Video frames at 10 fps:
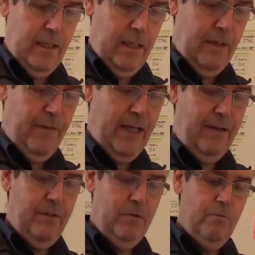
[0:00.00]
If you
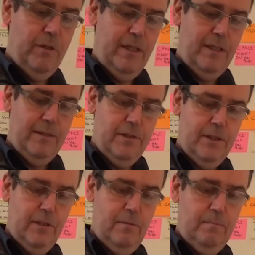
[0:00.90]
haven't already done
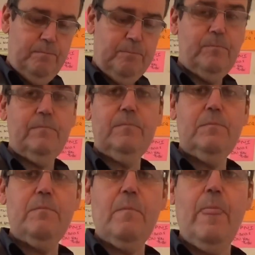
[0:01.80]
so,
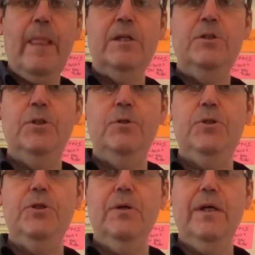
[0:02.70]
do
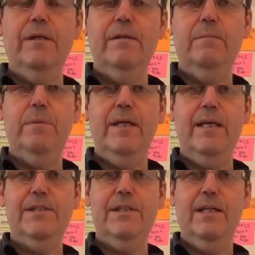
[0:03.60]
join the
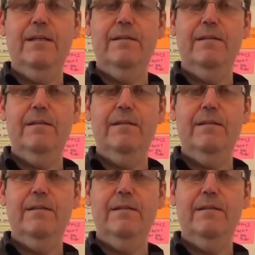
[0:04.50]
PSN